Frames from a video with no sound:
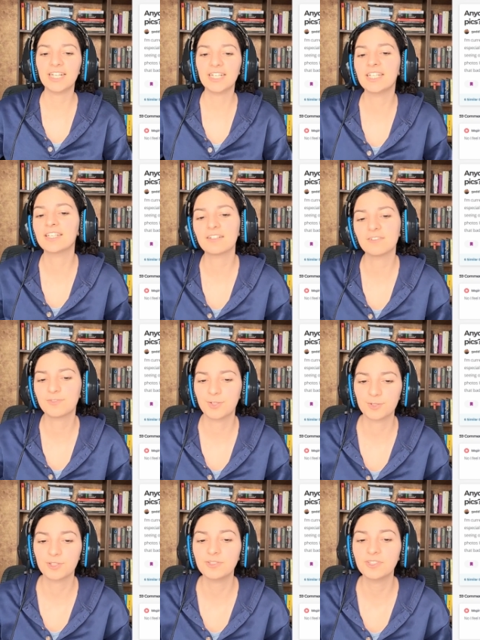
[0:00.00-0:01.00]
little
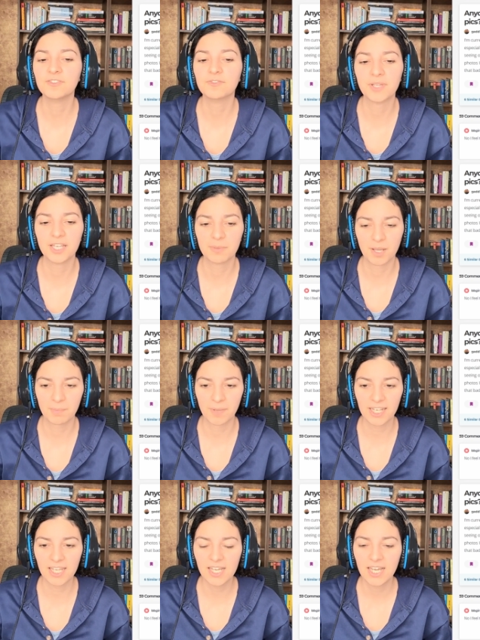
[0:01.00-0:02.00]
photos of me and my
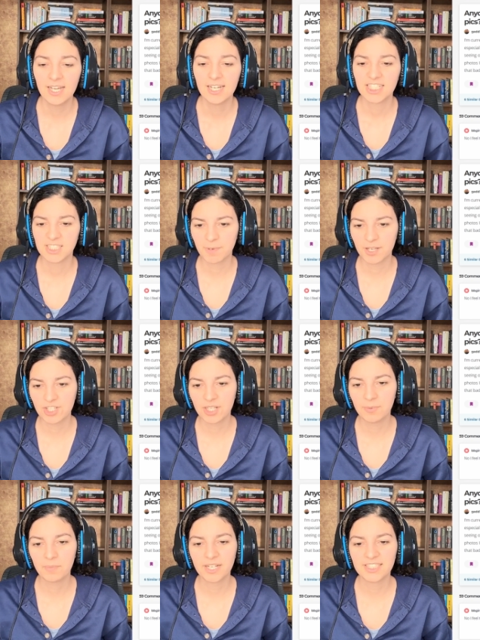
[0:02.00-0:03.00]
belly, especially
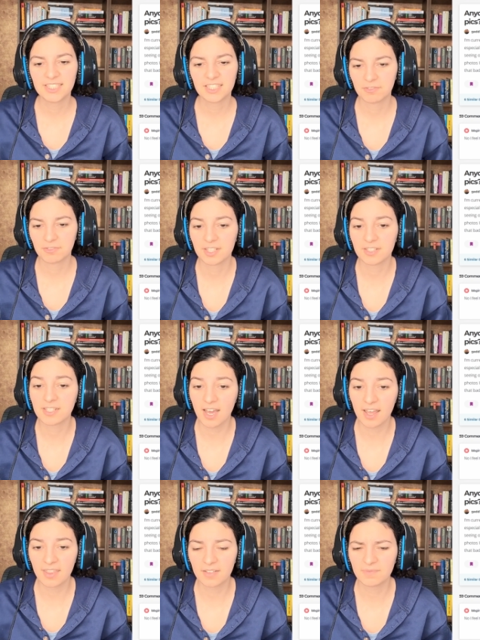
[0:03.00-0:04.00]
with my significant
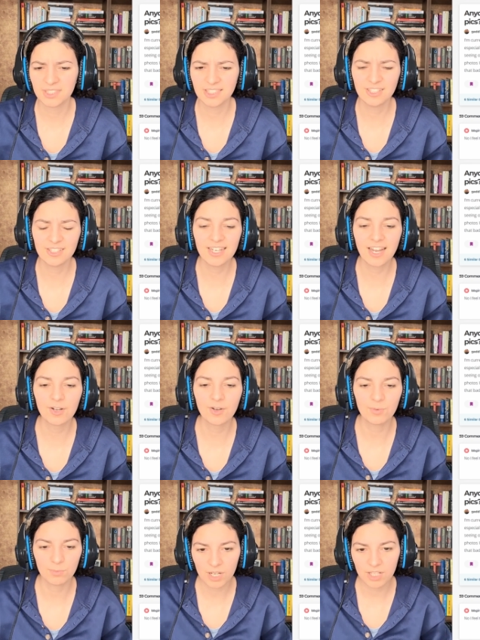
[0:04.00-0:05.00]
other. It's not that I
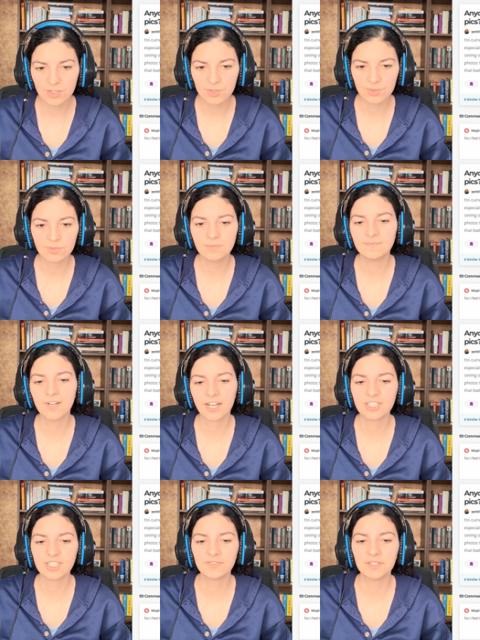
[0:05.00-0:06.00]
don't want to, I
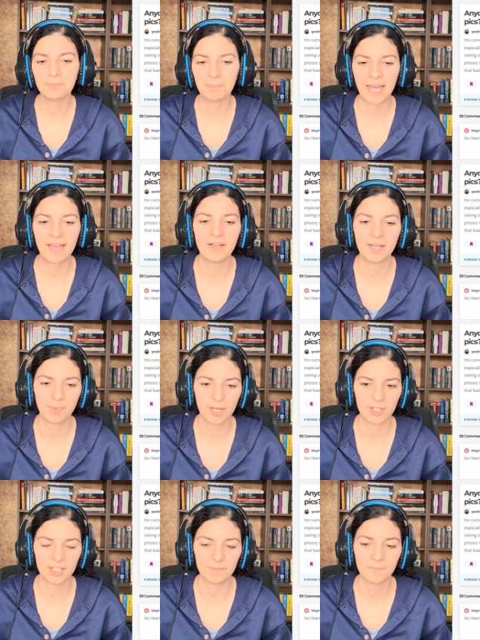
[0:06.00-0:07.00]
just feel meh
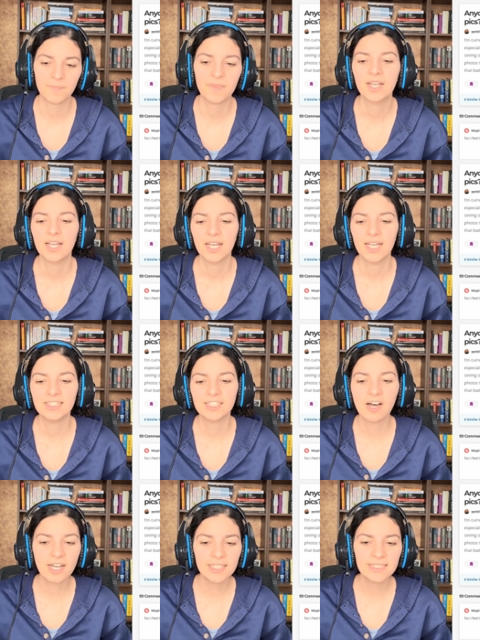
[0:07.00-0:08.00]
about it. It's
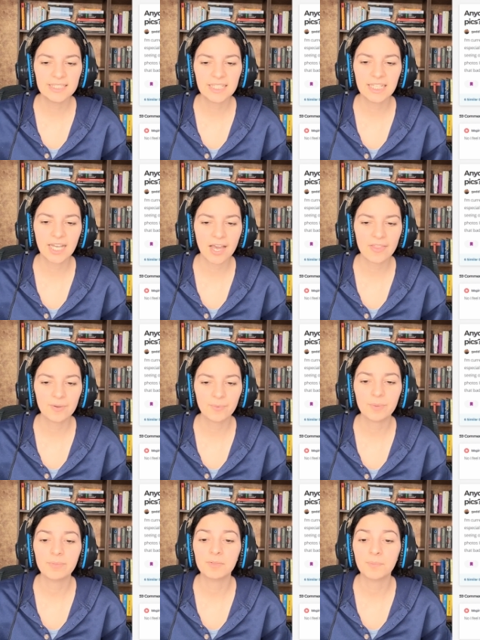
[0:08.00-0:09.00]
hard seeing other
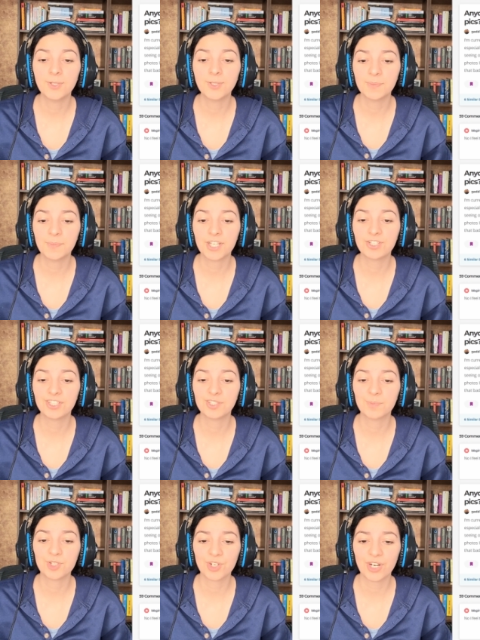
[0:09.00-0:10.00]
women post pictures
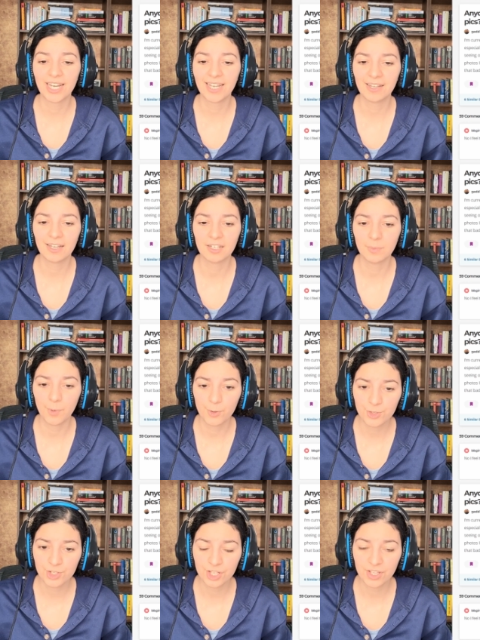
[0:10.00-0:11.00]
portraying an
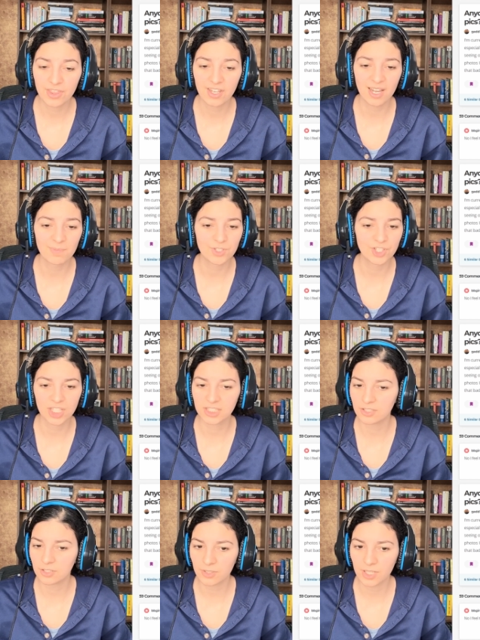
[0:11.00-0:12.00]
emotion that I'm just
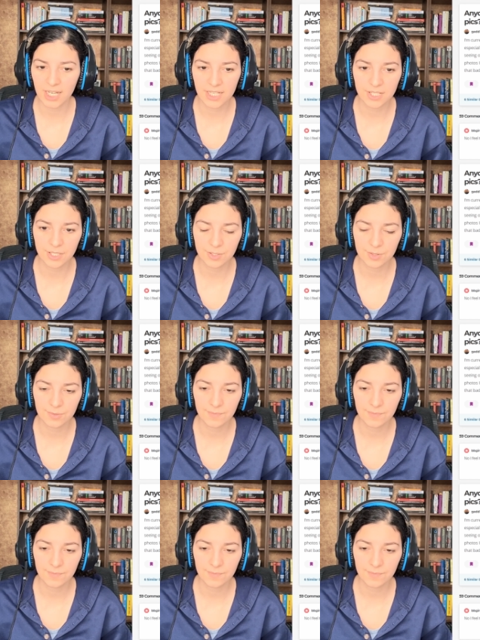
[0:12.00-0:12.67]
not relating to.